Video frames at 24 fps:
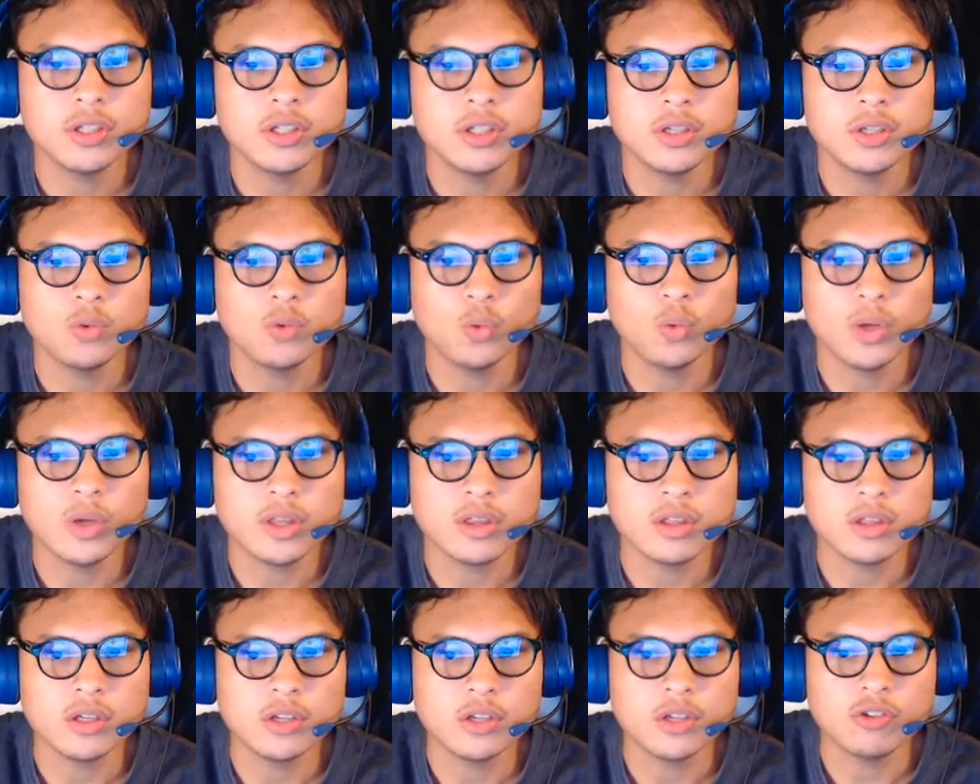one
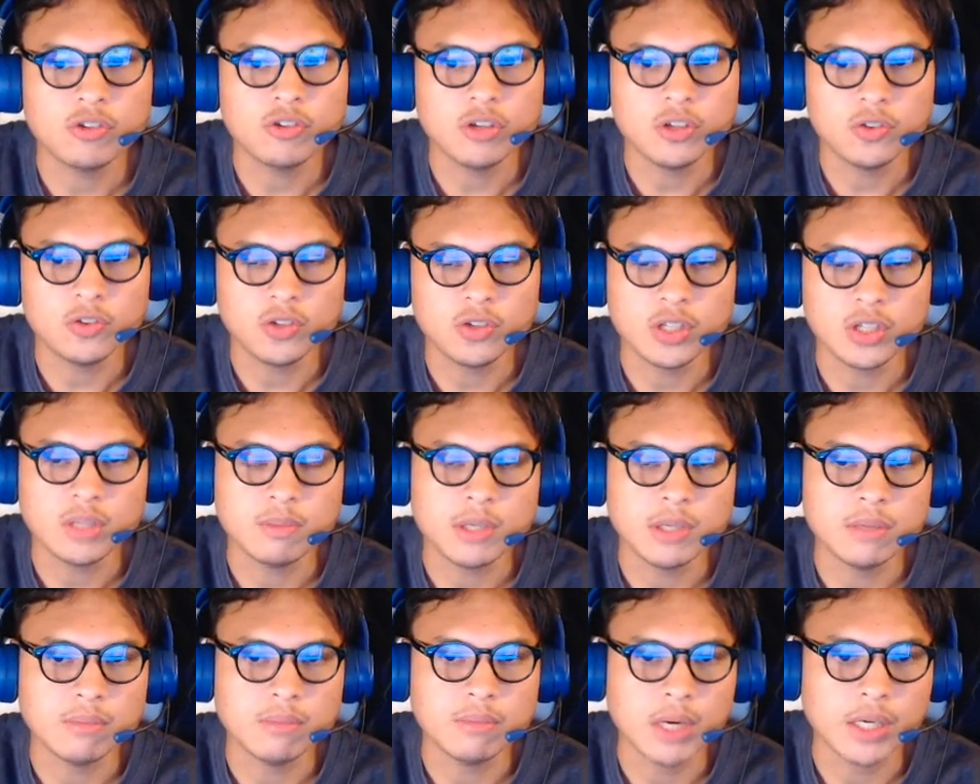thing that you need to keep
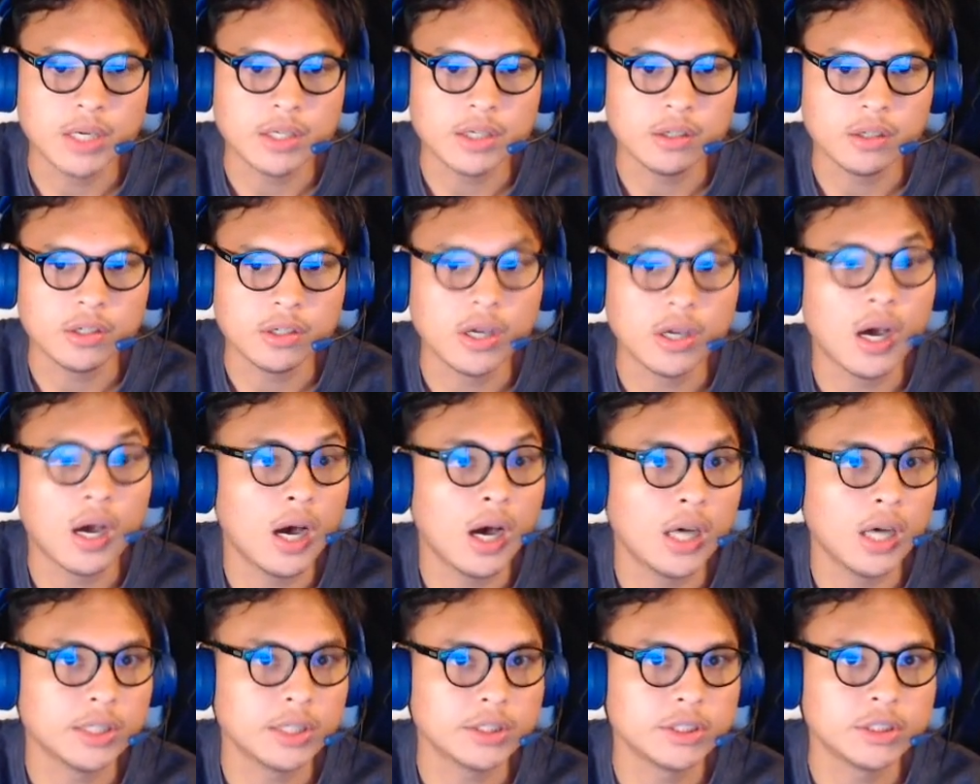in mind here: the
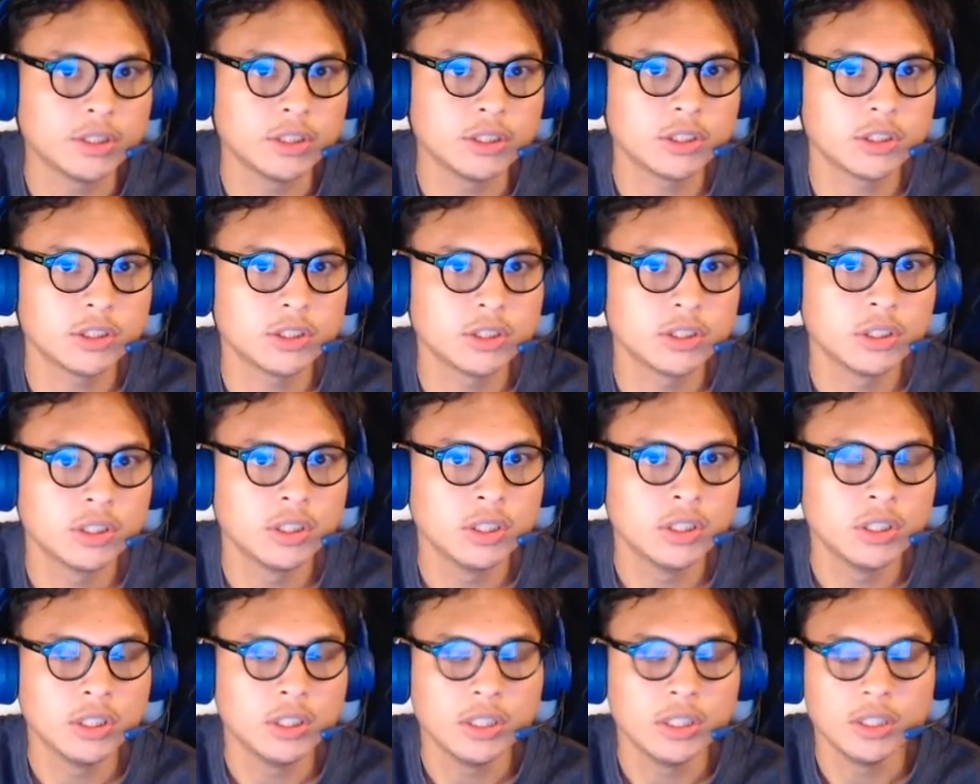hotkeys.
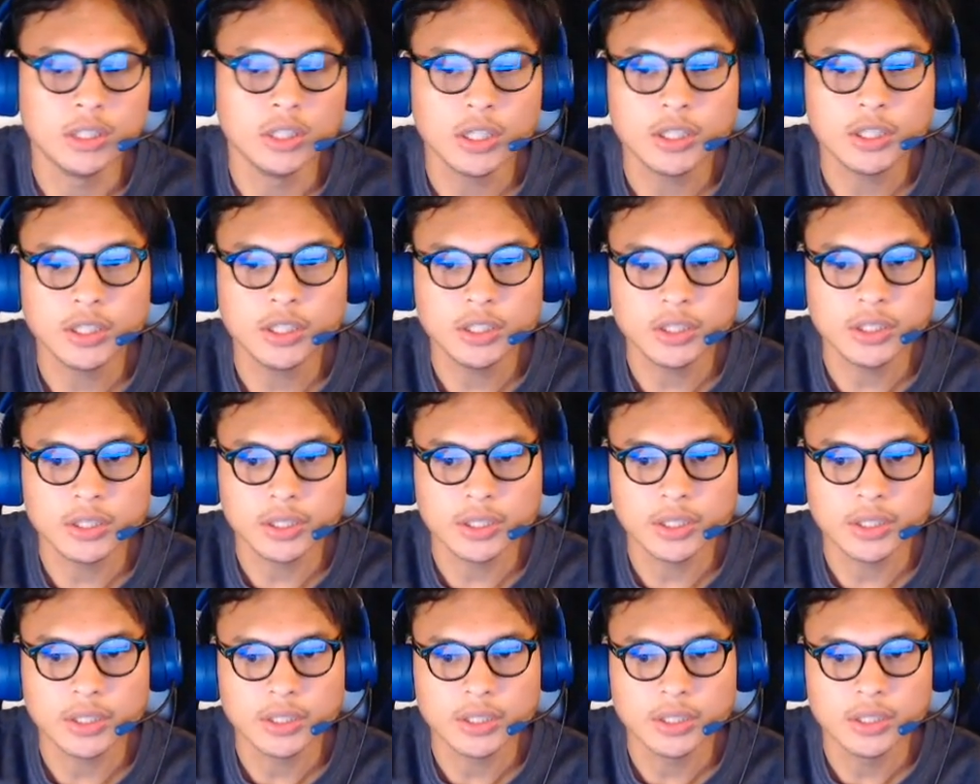Luckily,
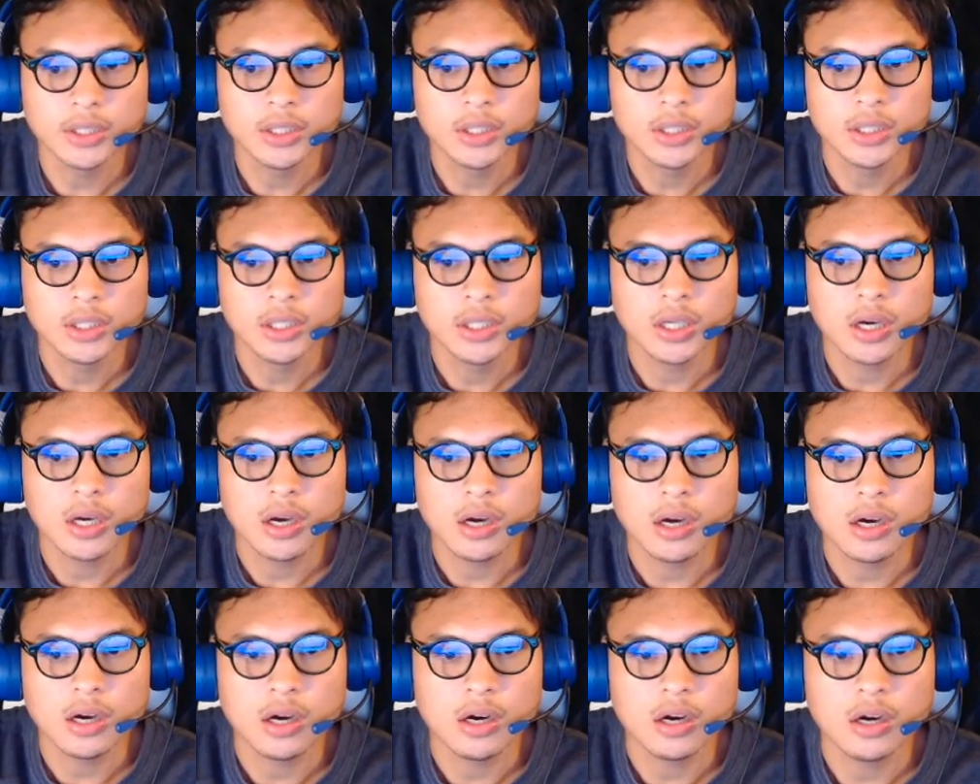
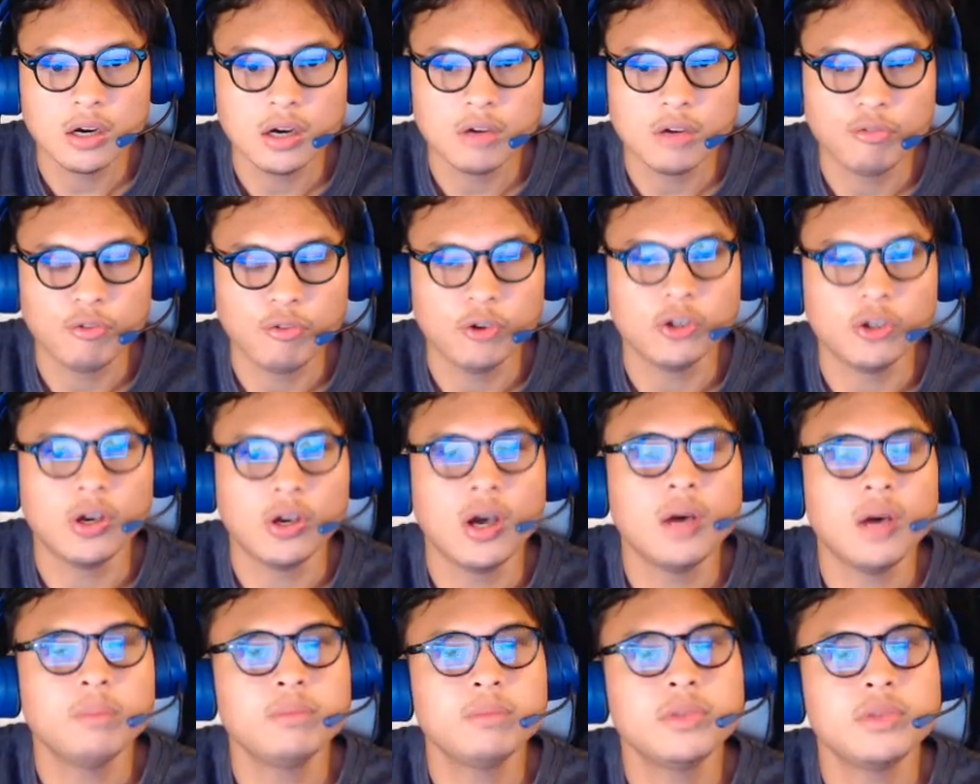for the
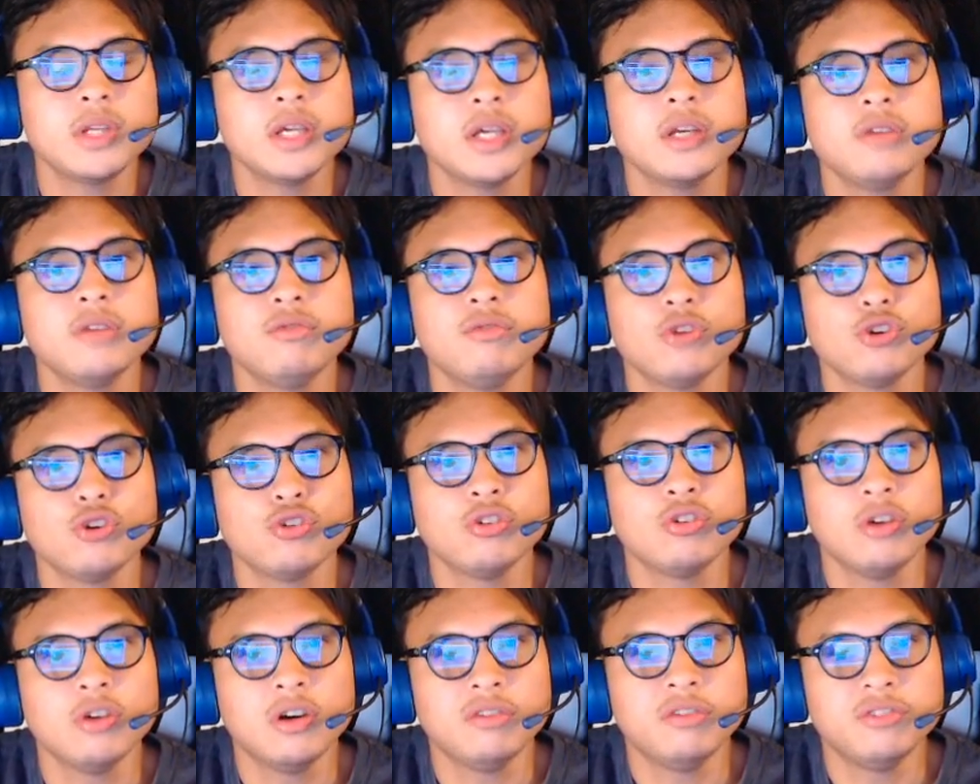updated
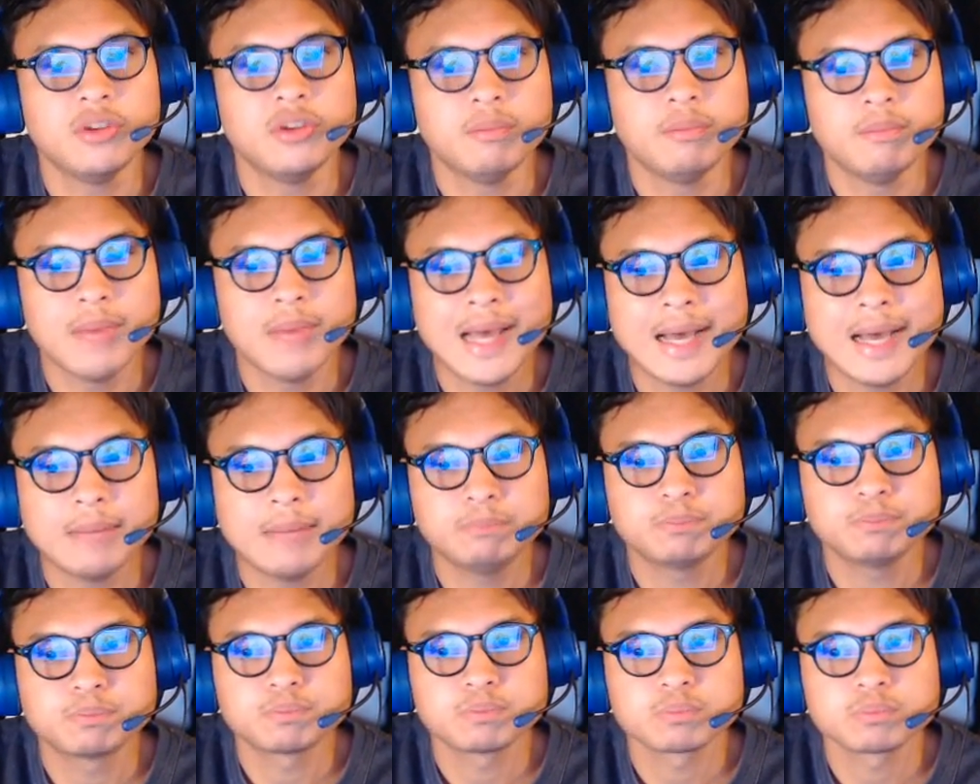version of the map,
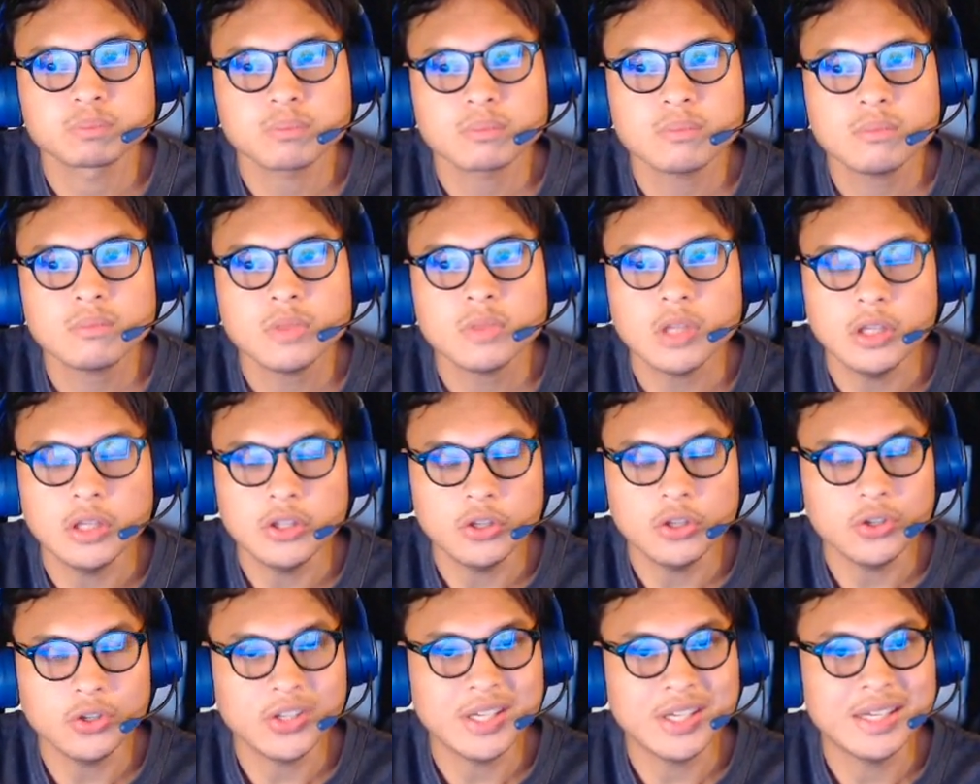
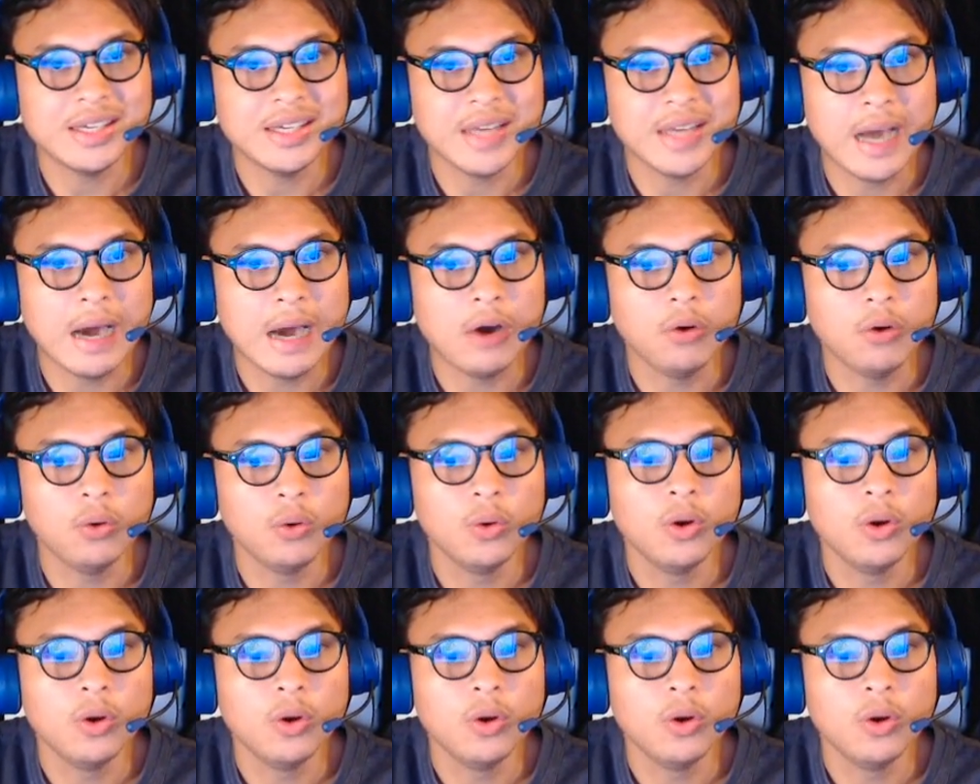you can now